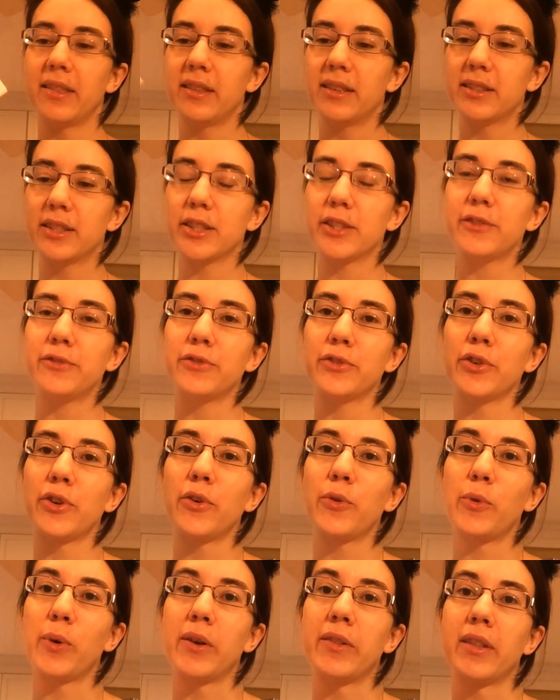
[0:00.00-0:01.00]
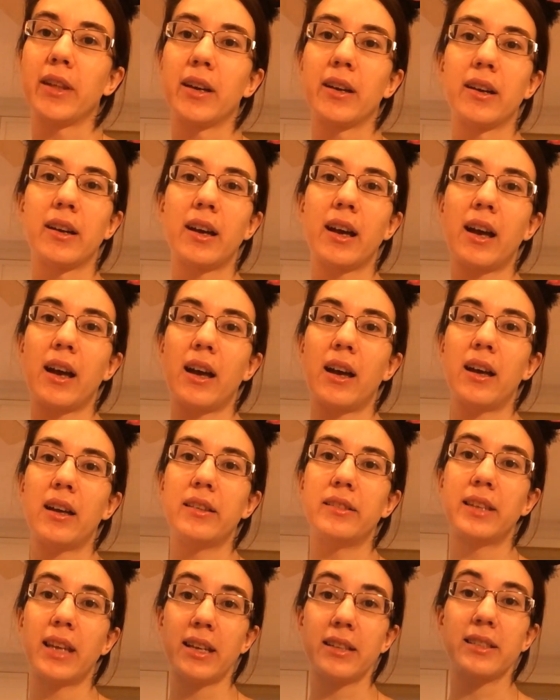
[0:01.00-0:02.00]
This is for when the
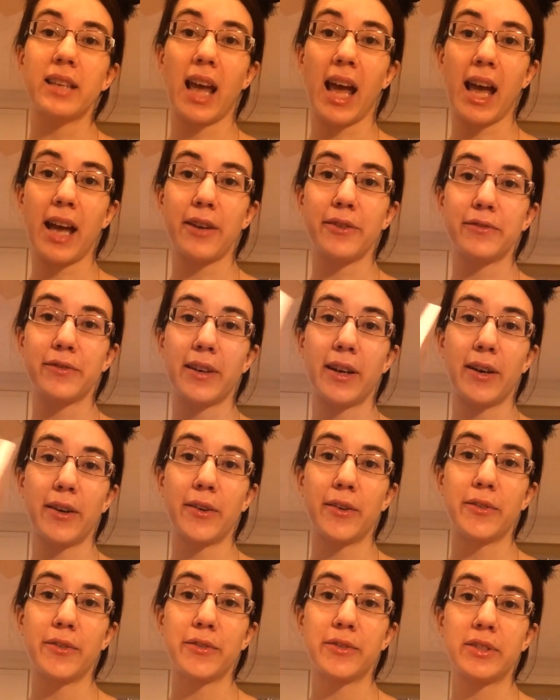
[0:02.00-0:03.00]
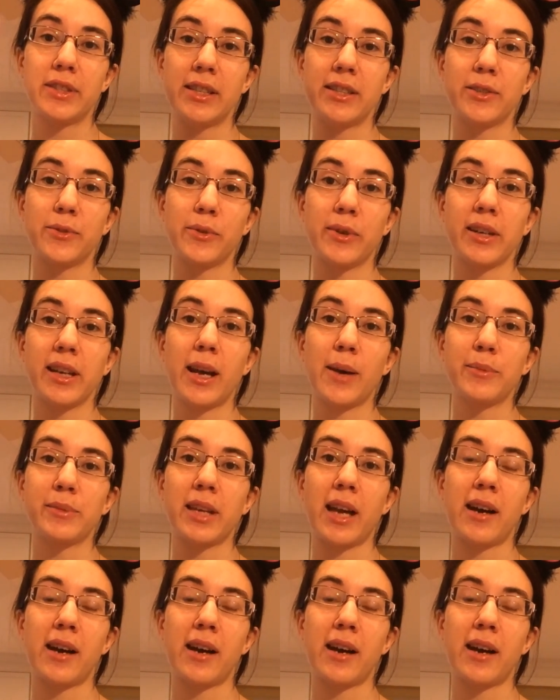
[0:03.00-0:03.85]
next half of season one comes